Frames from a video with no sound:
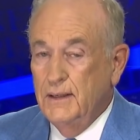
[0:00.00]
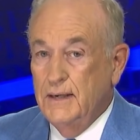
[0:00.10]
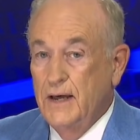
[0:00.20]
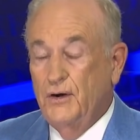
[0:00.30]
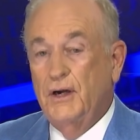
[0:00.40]

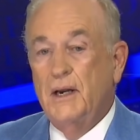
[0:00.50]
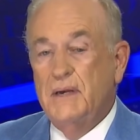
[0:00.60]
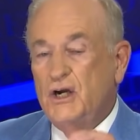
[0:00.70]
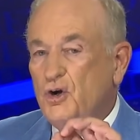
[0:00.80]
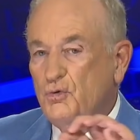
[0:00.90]
Now there are going
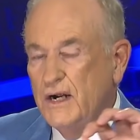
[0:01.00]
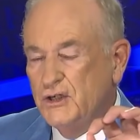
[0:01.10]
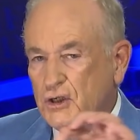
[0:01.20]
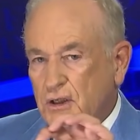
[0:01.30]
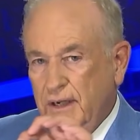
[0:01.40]
to be
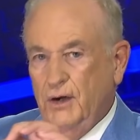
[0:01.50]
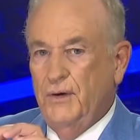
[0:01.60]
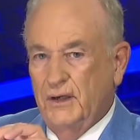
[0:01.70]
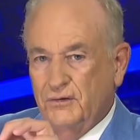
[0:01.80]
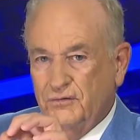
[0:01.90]
congressional
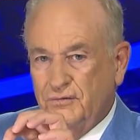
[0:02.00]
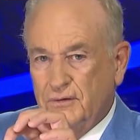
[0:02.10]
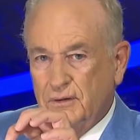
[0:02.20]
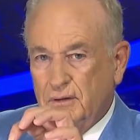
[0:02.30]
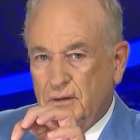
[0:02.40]
hearings
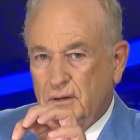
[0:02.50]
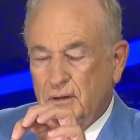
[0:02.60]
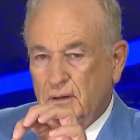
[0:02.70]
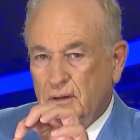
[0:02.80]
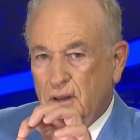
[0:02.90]

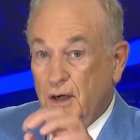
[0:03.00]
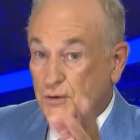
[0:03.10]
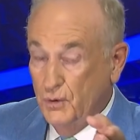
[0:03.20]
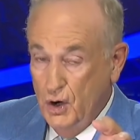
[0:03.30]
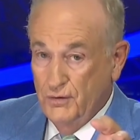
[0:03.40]

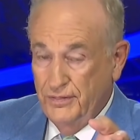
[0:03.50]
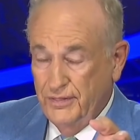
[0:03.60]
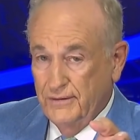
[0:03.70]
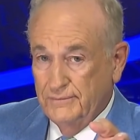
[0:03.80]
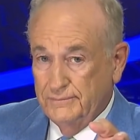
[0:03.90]
under oath?